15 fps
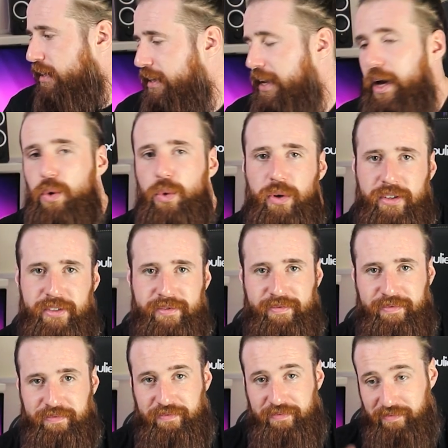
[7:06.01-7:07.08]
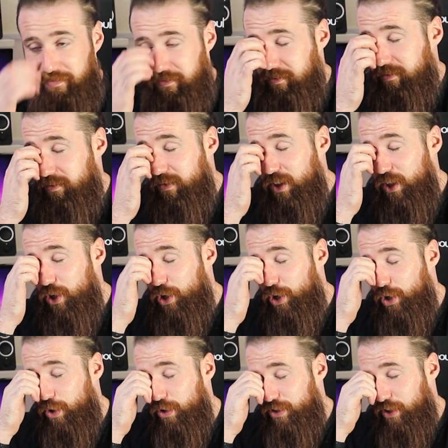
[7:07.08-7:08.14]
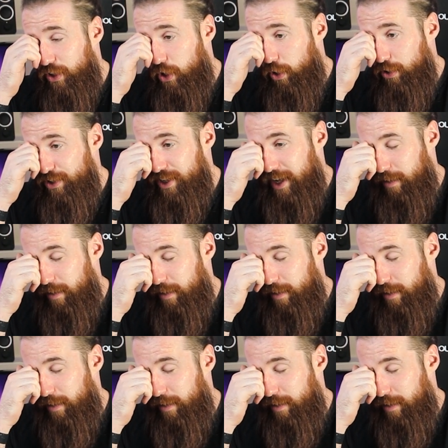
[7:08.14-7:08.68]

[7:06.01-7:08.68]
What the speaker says: Now, I'm gonna go into the cons.